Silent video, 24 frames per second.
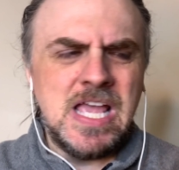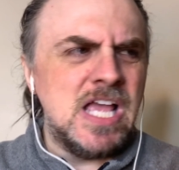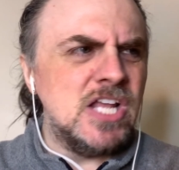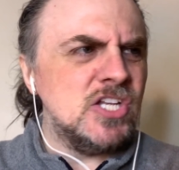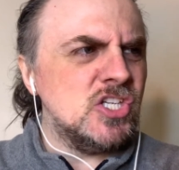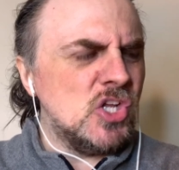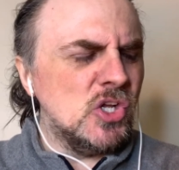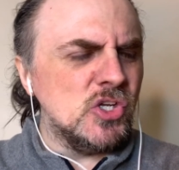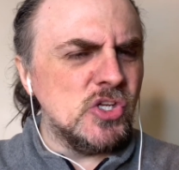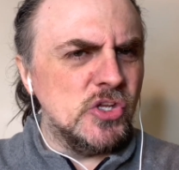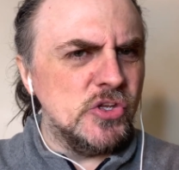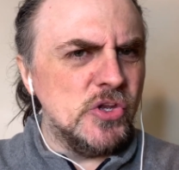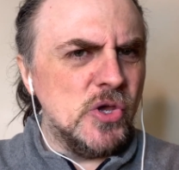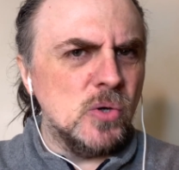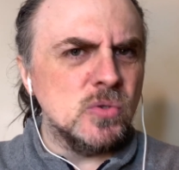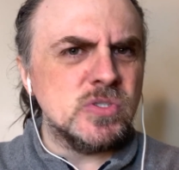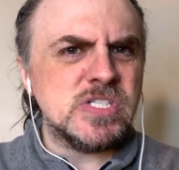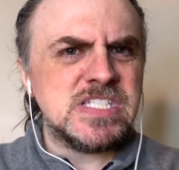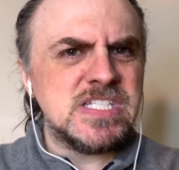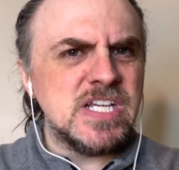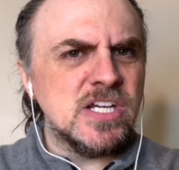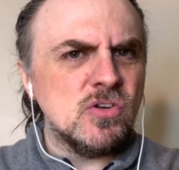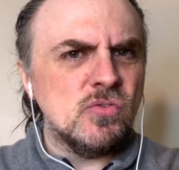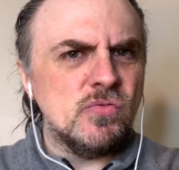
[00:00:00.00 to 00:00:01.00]
No, no, no,
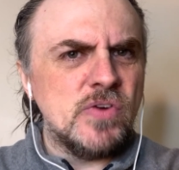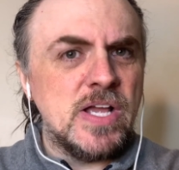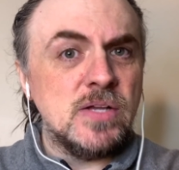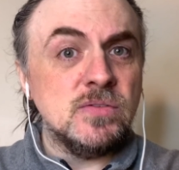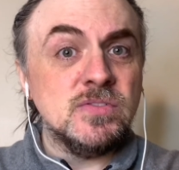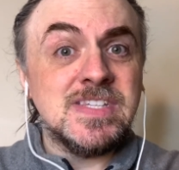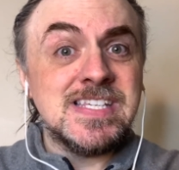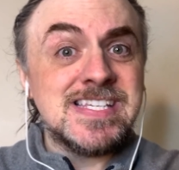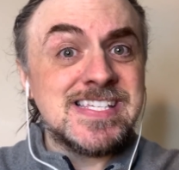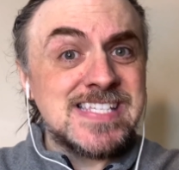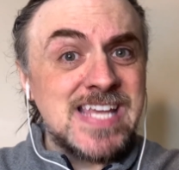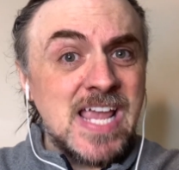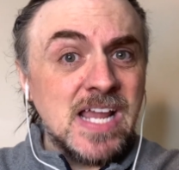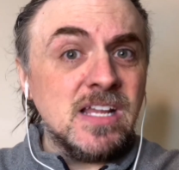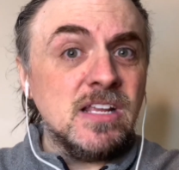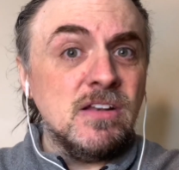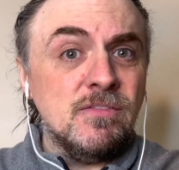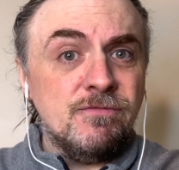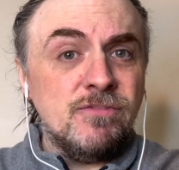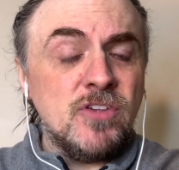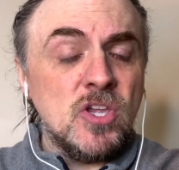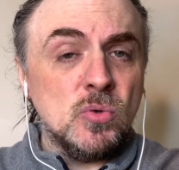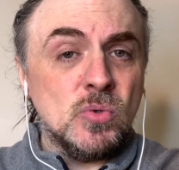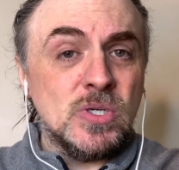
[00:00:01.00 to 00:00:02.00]
stick around, the second
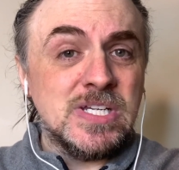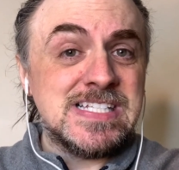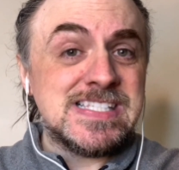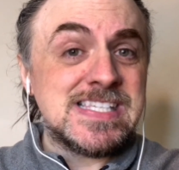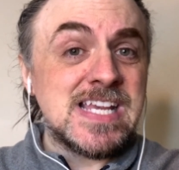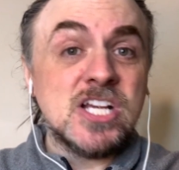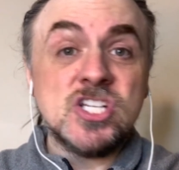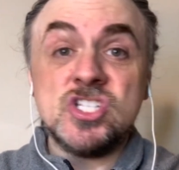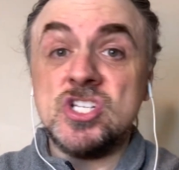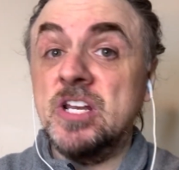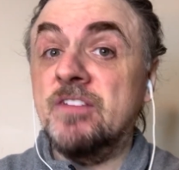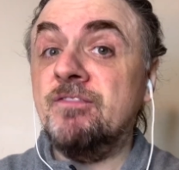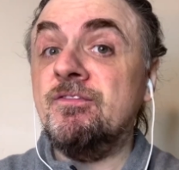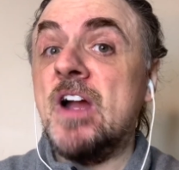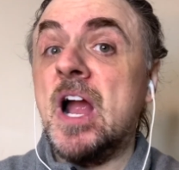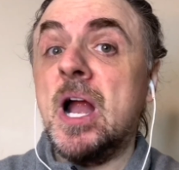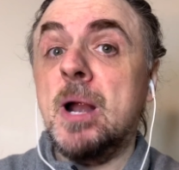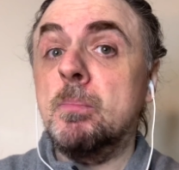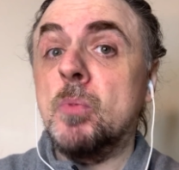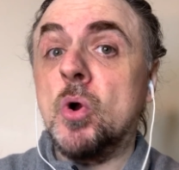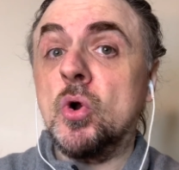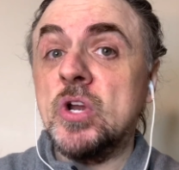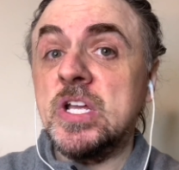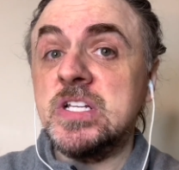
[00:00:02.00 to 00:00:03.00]
viewing is actually far
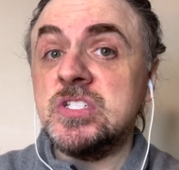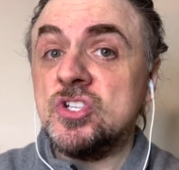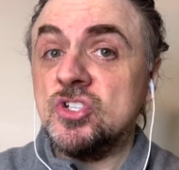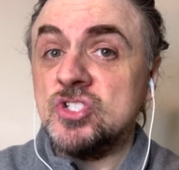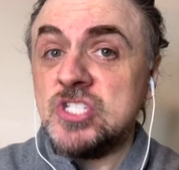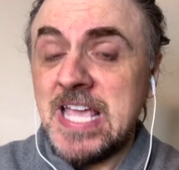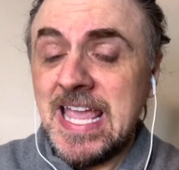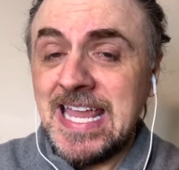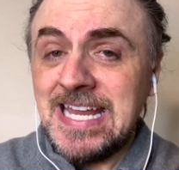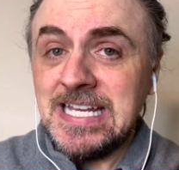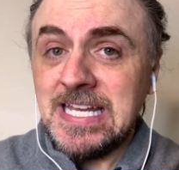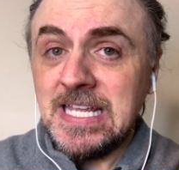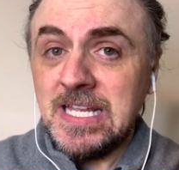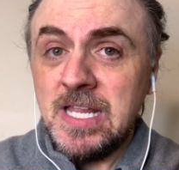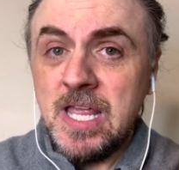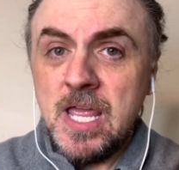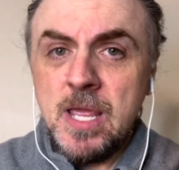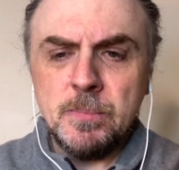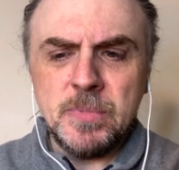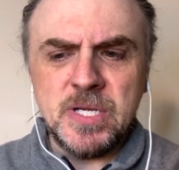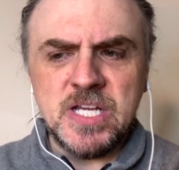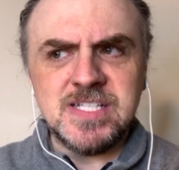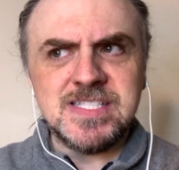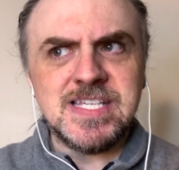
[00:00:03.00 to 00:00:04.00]
more entertaining
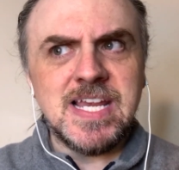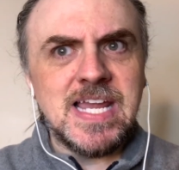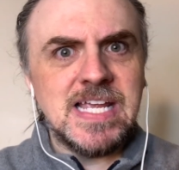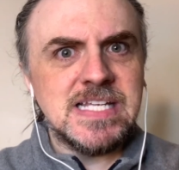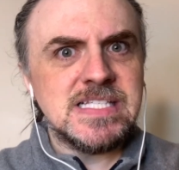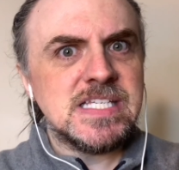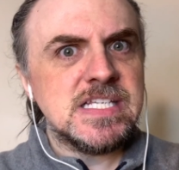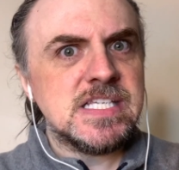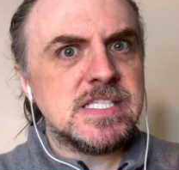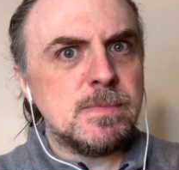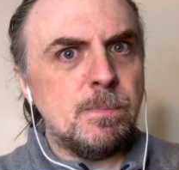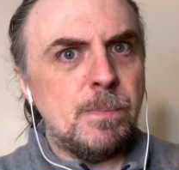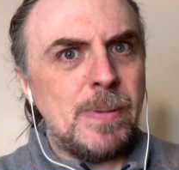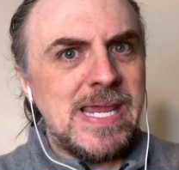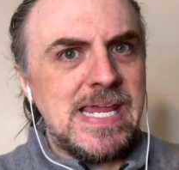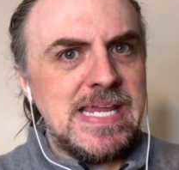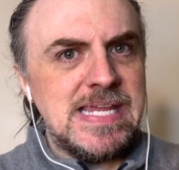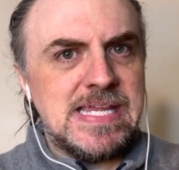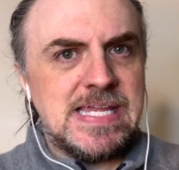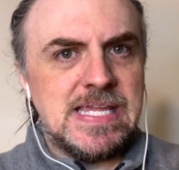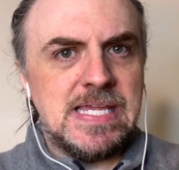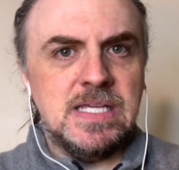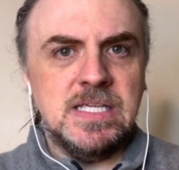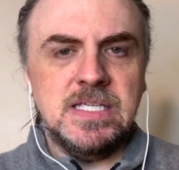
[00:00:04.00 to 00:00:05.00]
because I get to speak
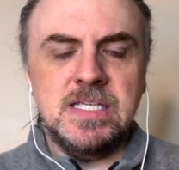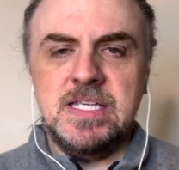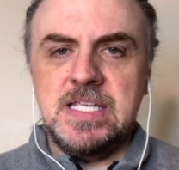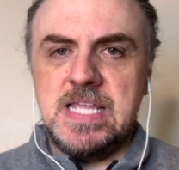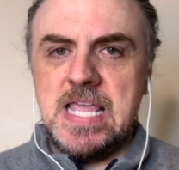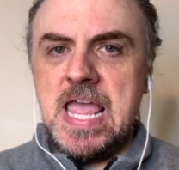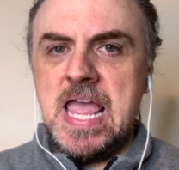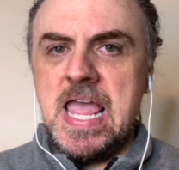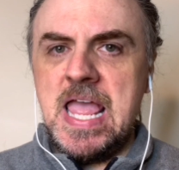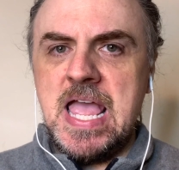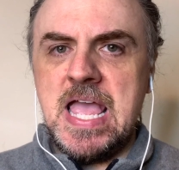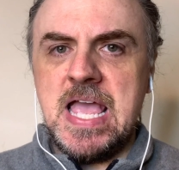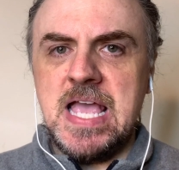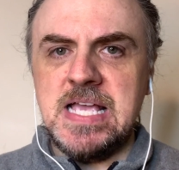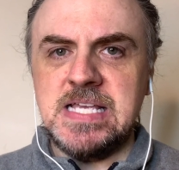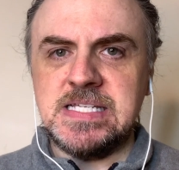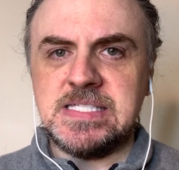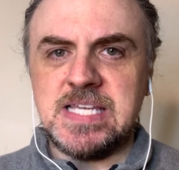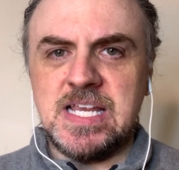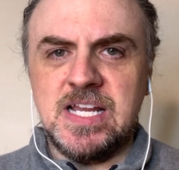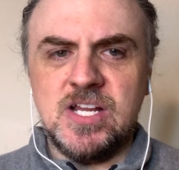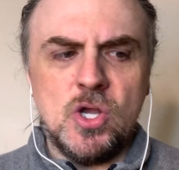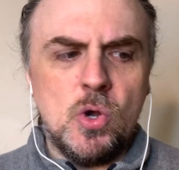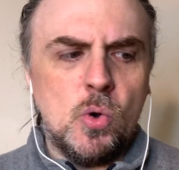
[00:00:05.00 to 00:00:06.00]
yes,
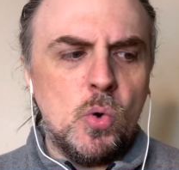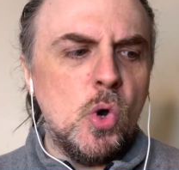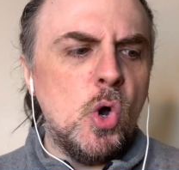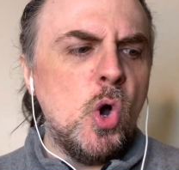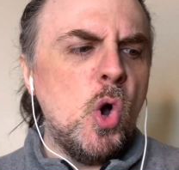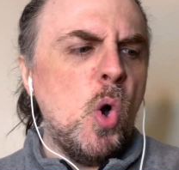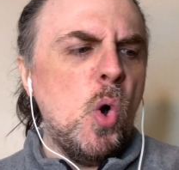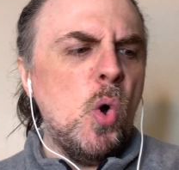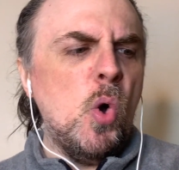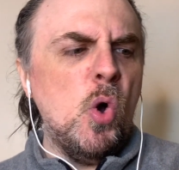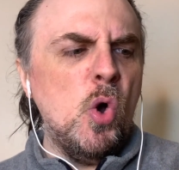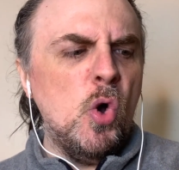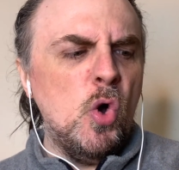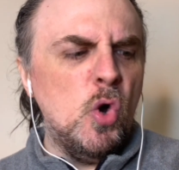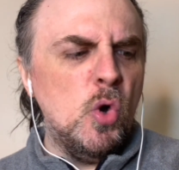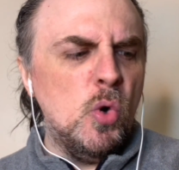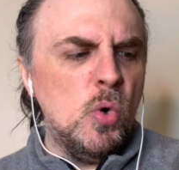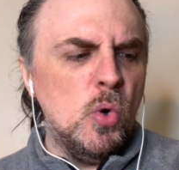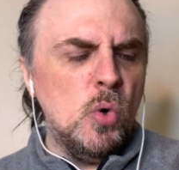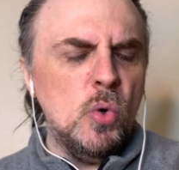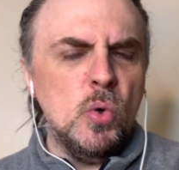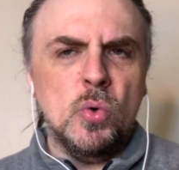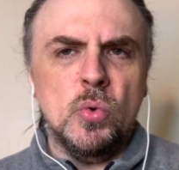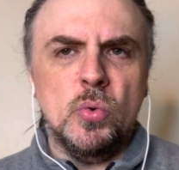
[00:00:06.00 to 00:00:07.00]
and go,
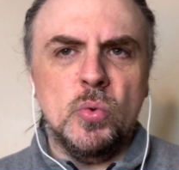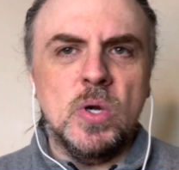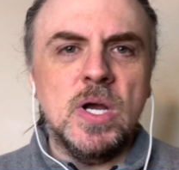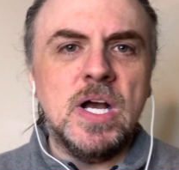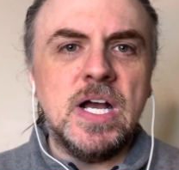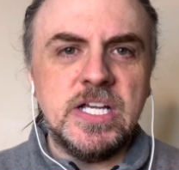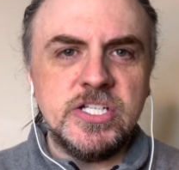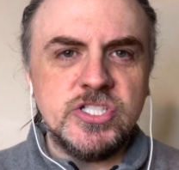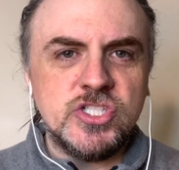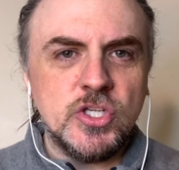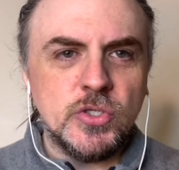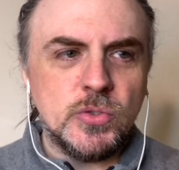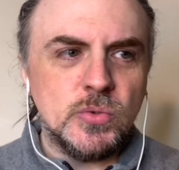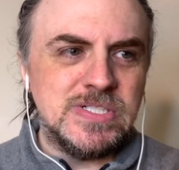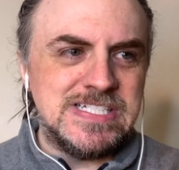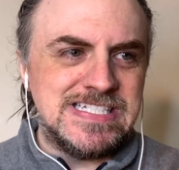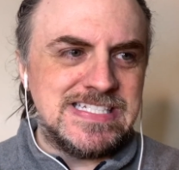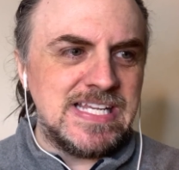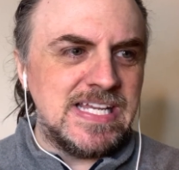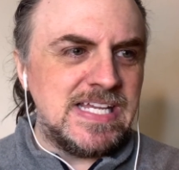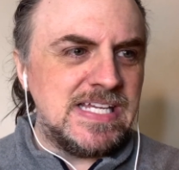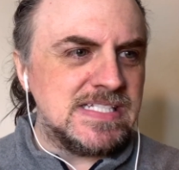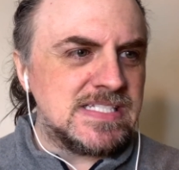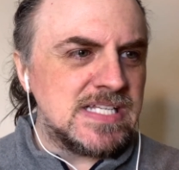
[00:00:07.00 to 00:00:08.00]
oh, I do
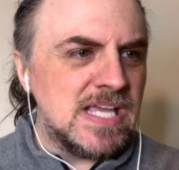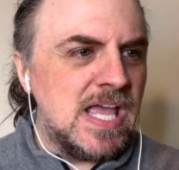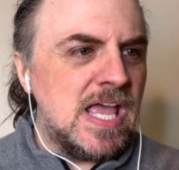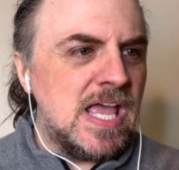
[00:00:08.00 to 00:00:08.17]
indeed.